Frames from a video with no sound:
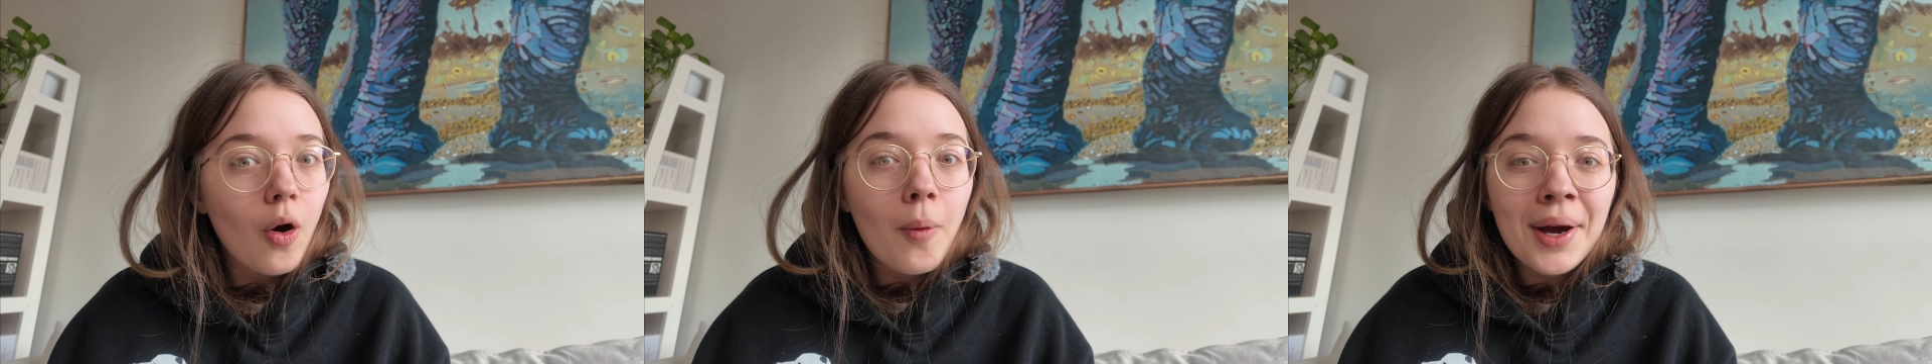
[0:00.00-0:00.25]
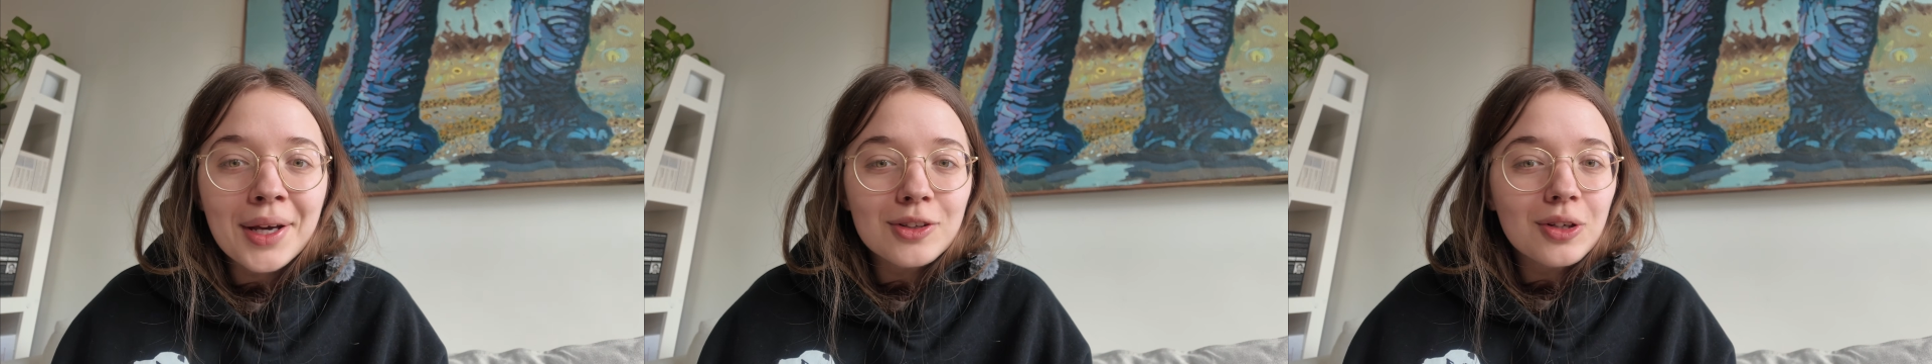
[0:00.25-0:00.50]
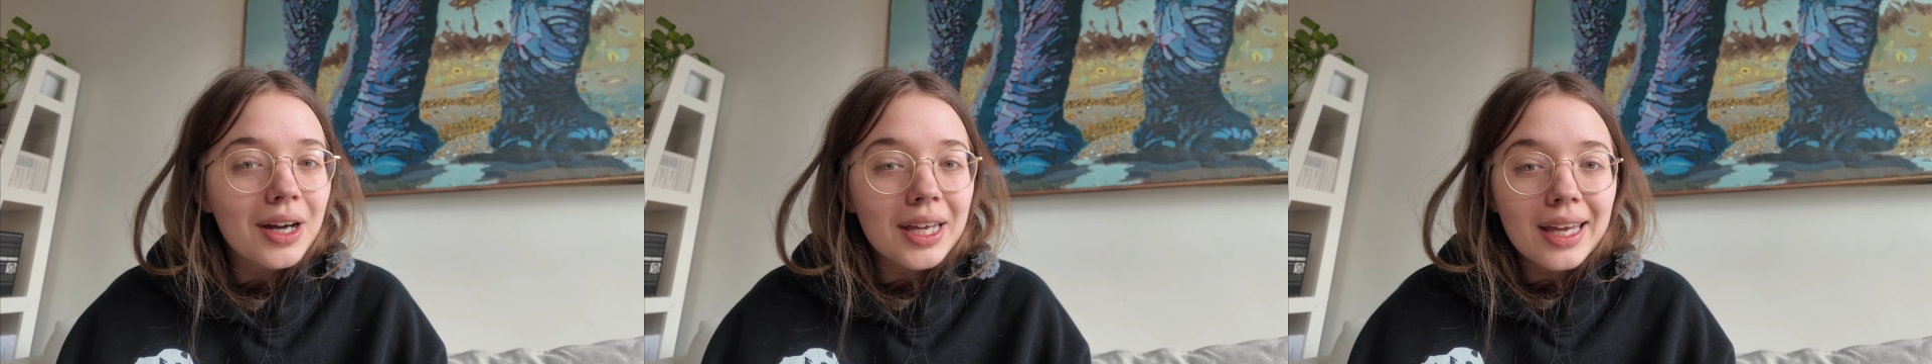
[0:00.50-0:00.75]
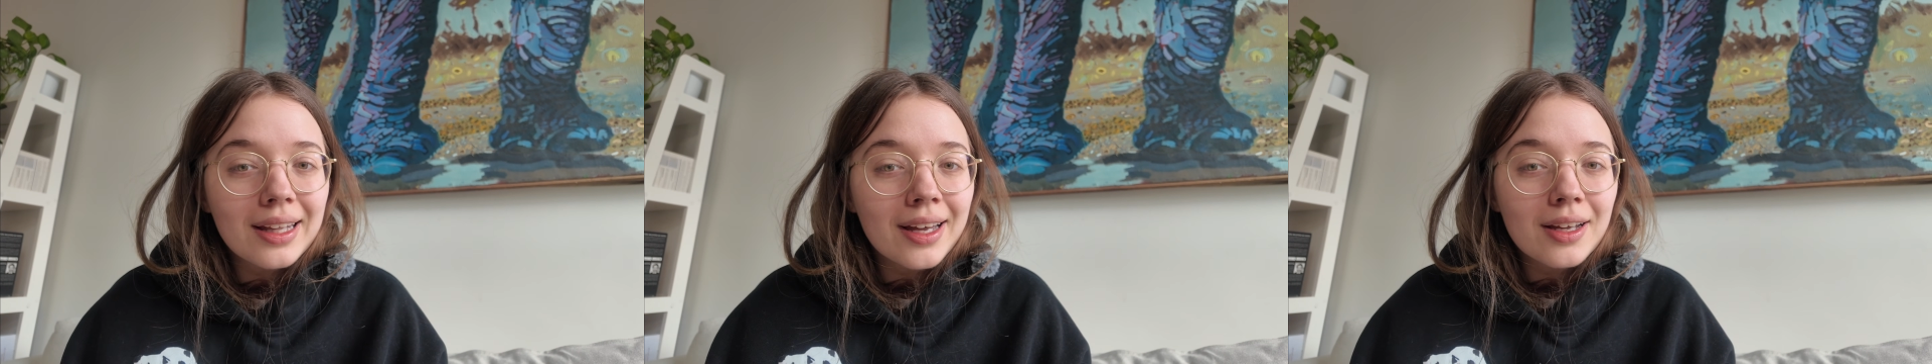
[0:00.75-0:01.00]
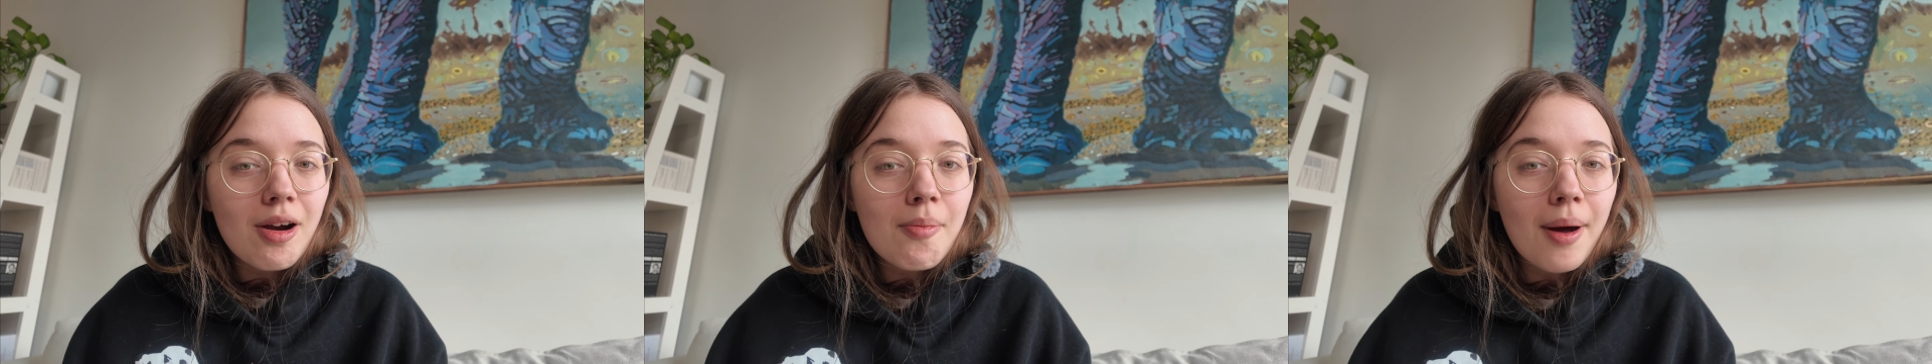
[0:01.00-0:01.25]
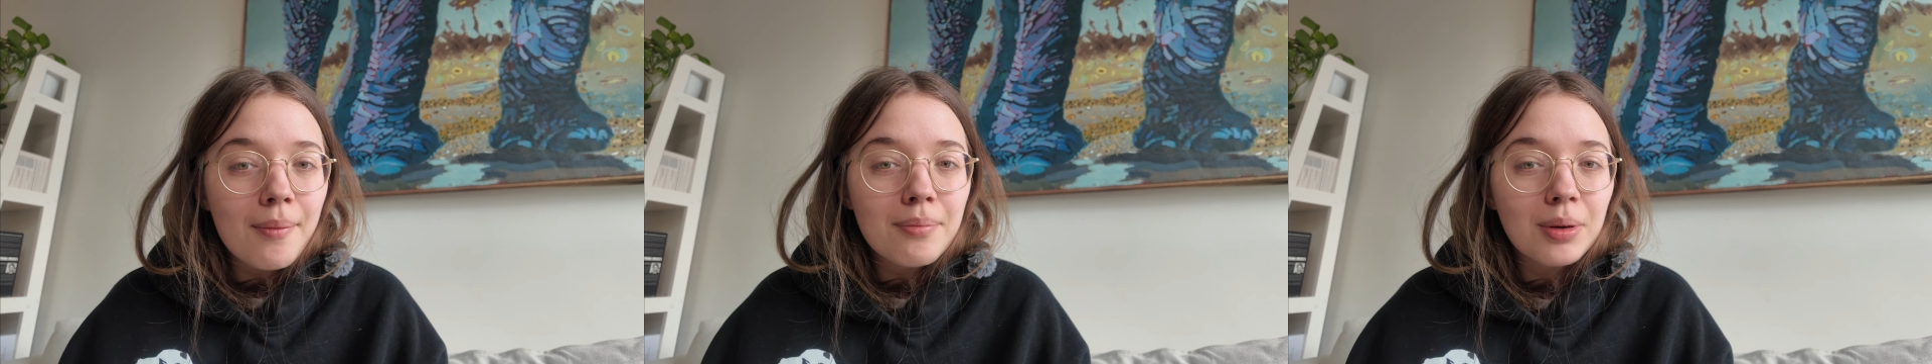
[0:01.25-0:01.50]
oh my god, why can I
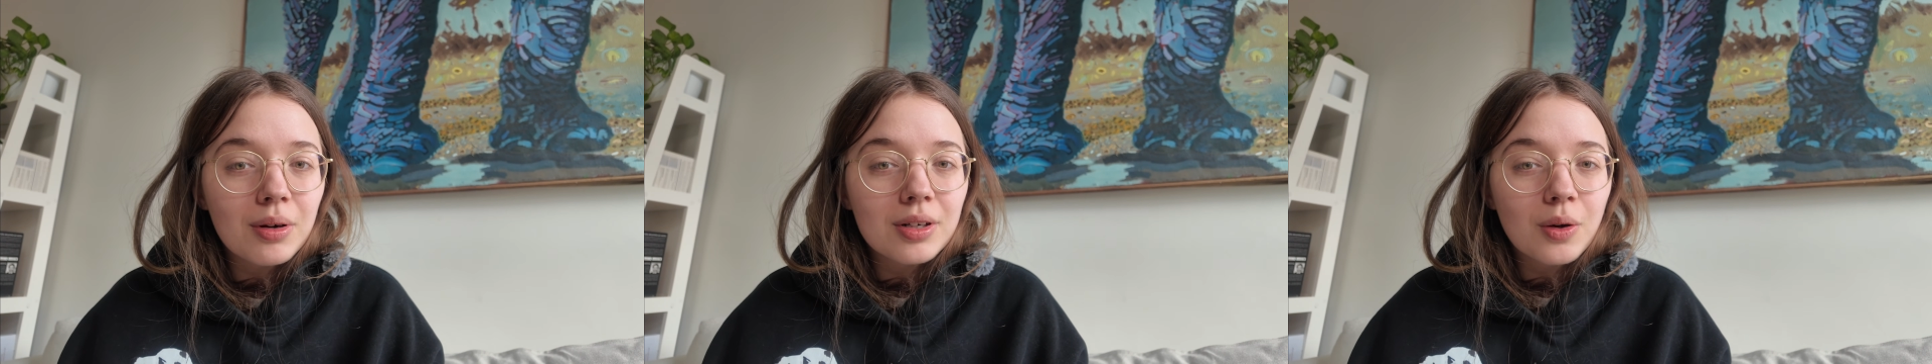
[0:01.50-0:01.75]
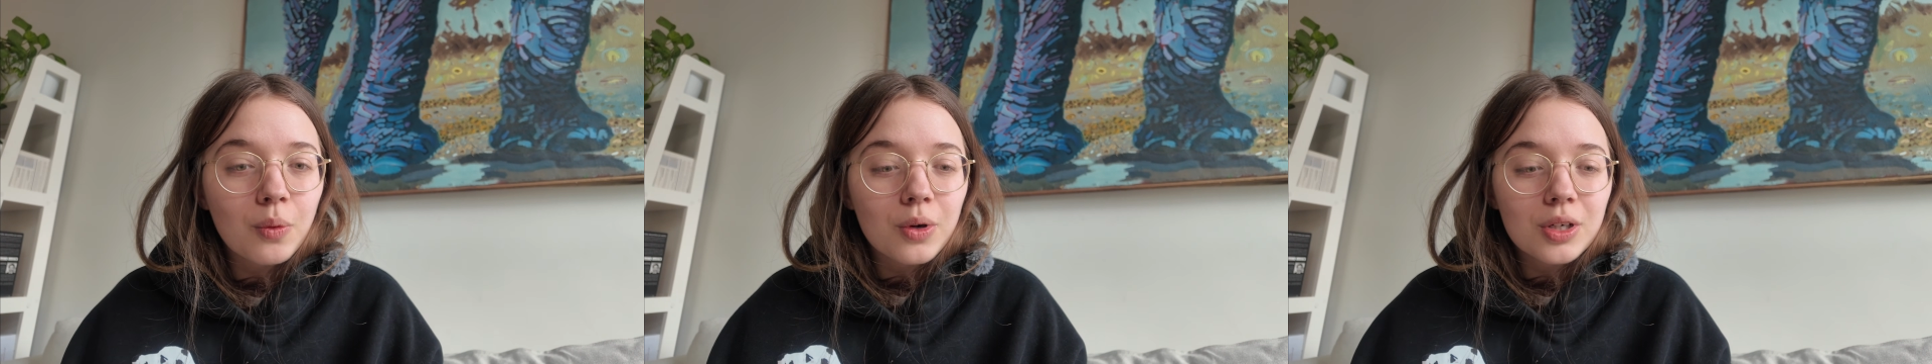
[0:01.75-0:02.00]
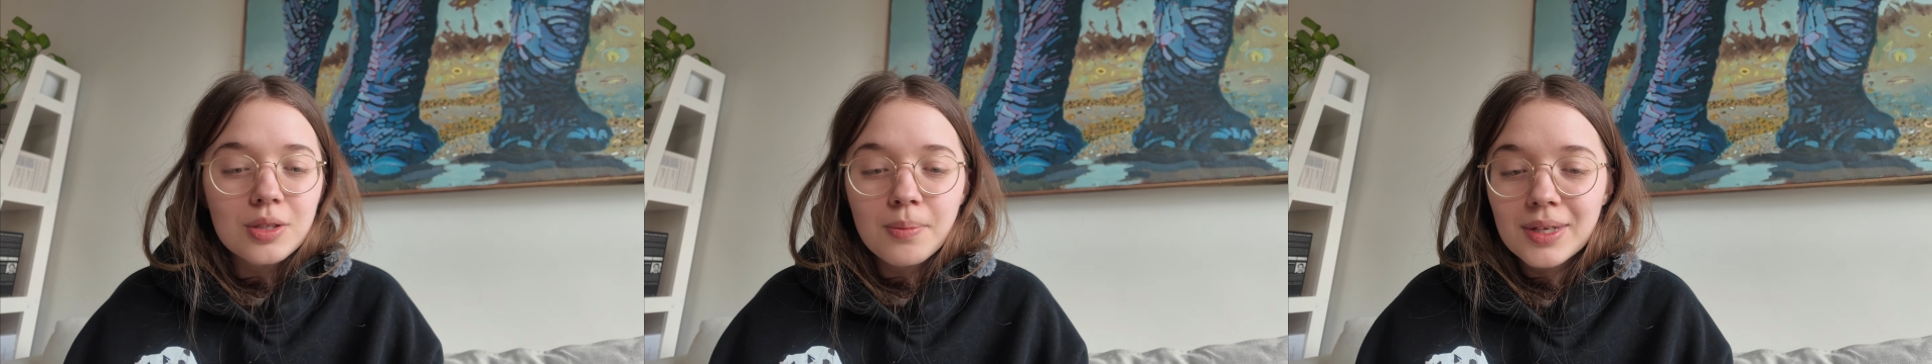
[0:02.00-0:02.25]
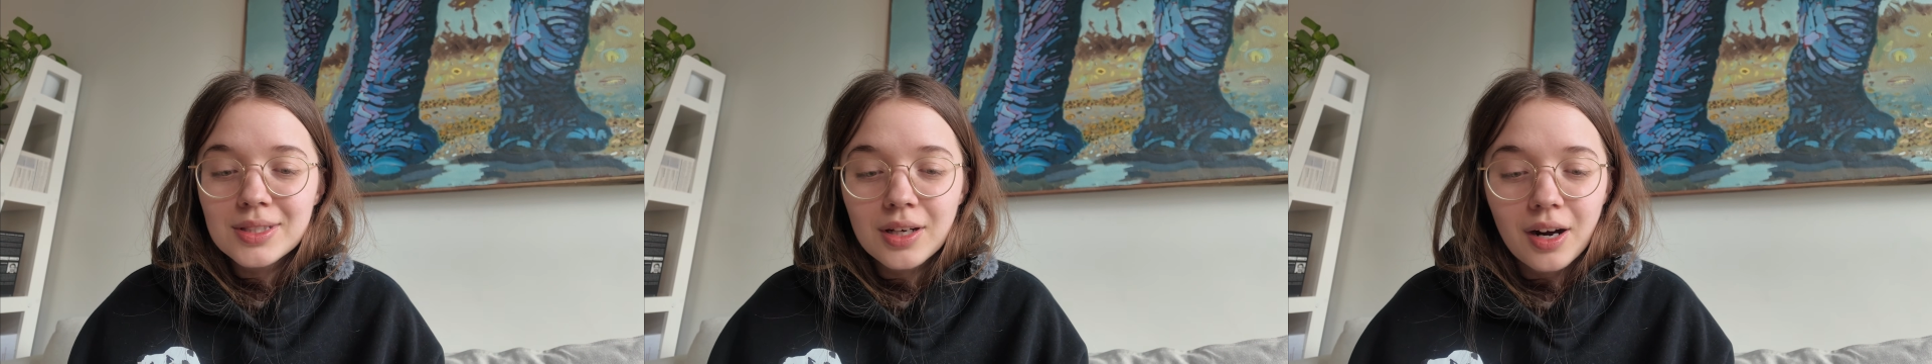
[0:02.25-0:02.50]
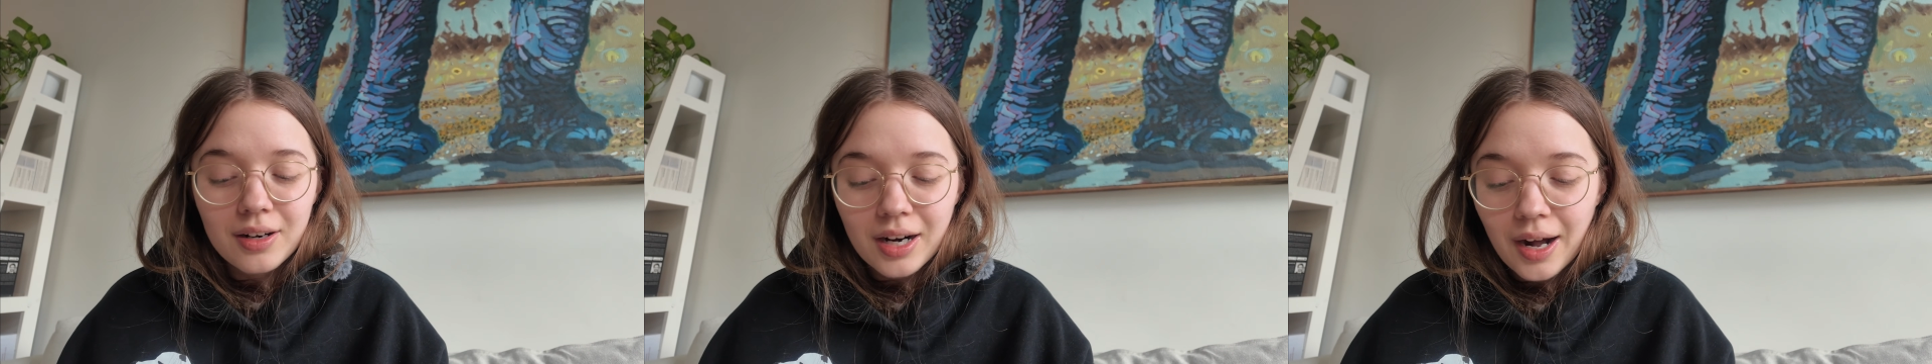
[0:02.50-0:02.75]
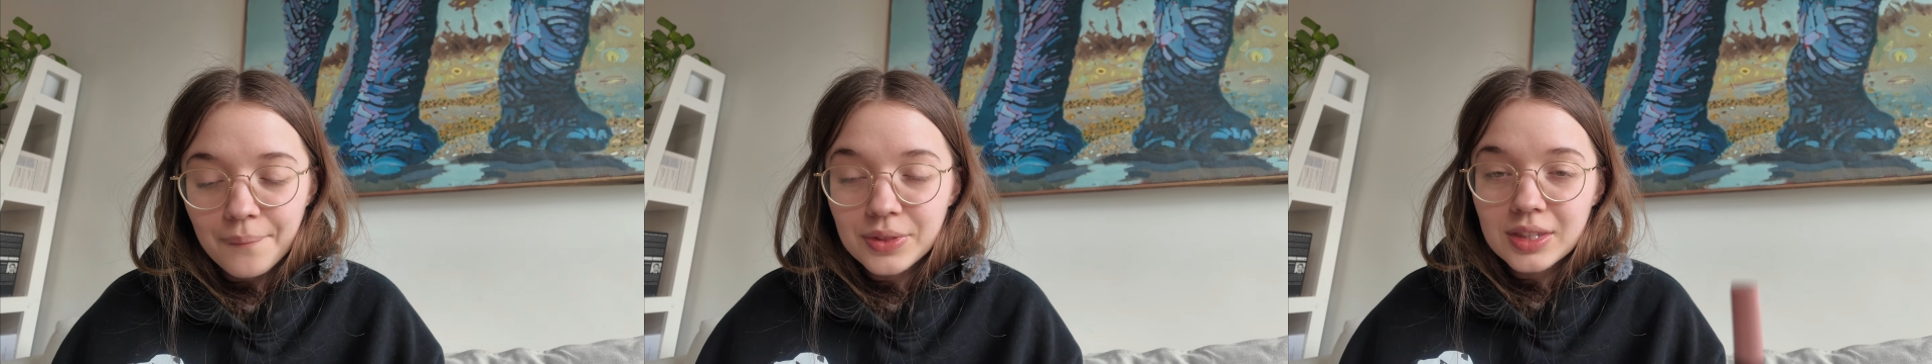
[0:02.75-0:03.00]
remember the word
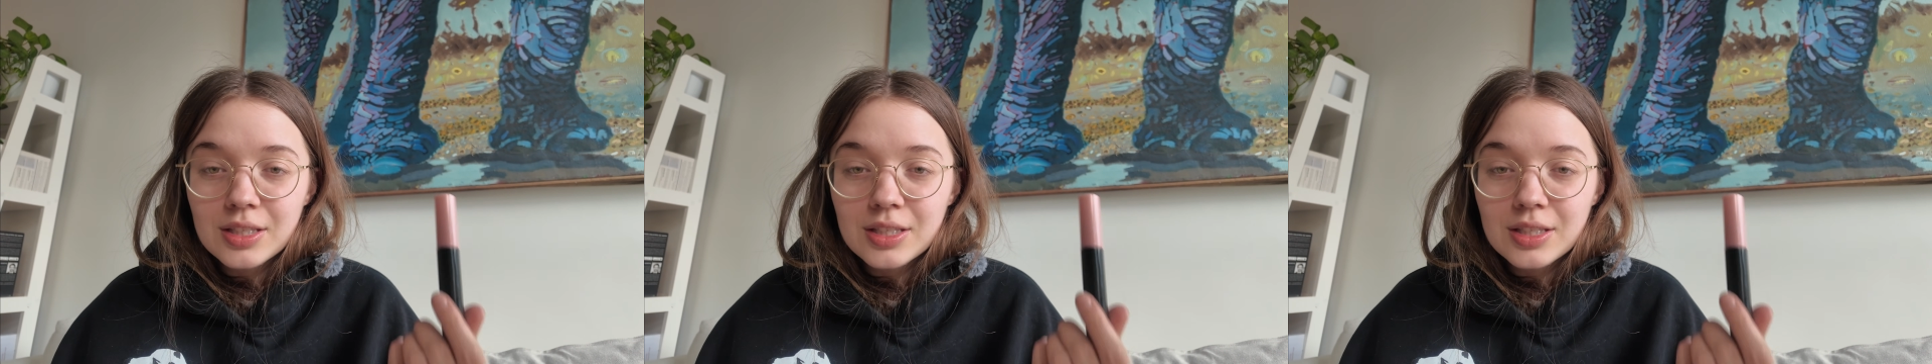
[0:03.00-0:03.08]
mascara?